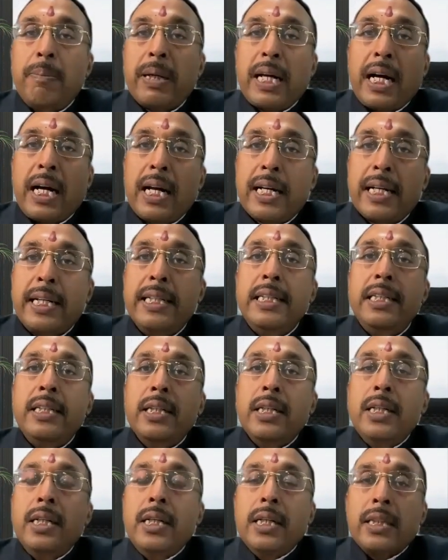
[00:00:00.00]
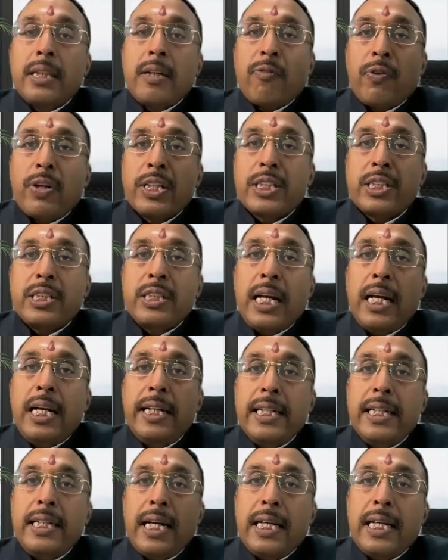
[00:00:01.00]
but already the
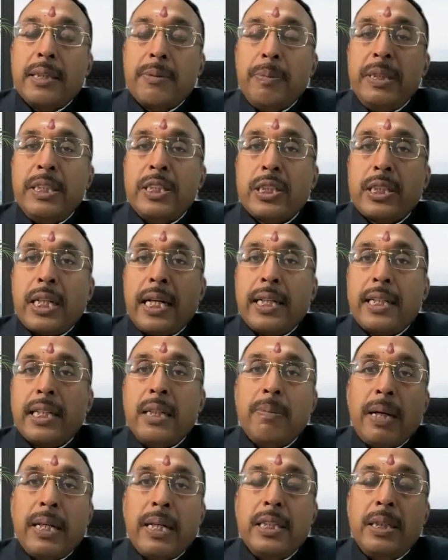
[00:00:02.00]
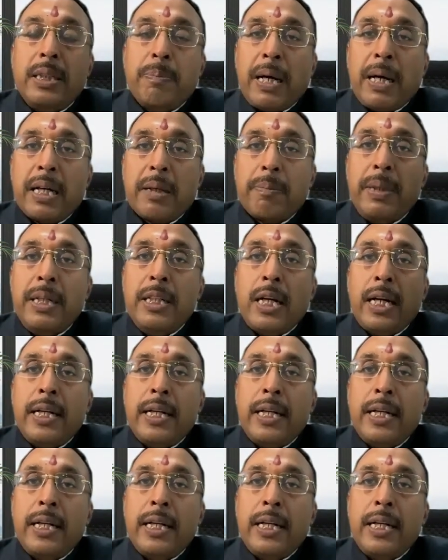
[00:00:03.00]
functionality has been started by the department,